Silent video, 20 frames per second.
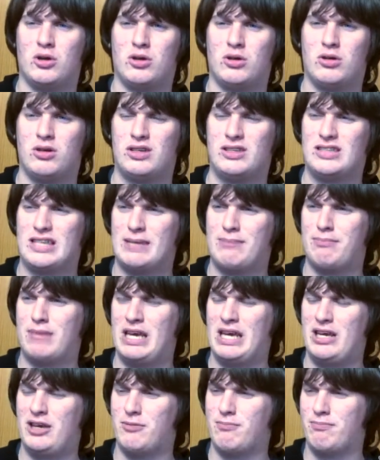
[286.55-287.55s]
except
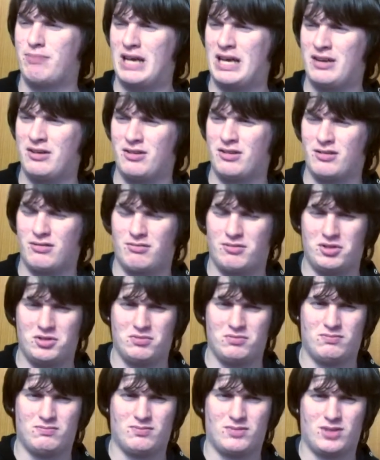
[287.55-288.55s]
make your bed or
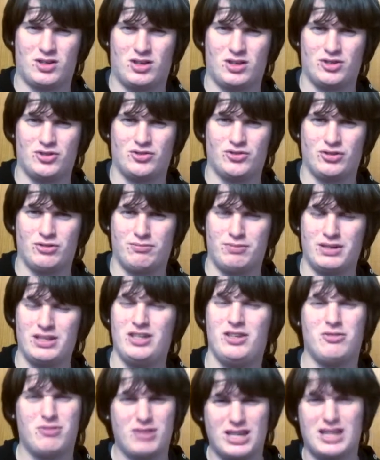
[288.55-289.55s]
do laundry,
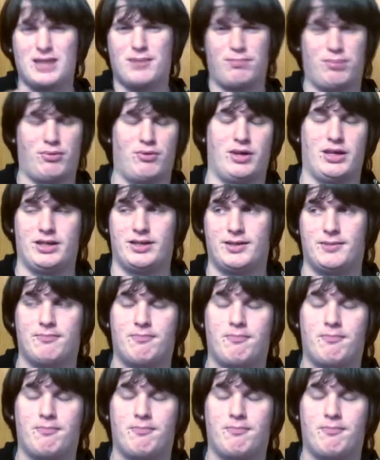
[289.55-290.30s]
but you get the point.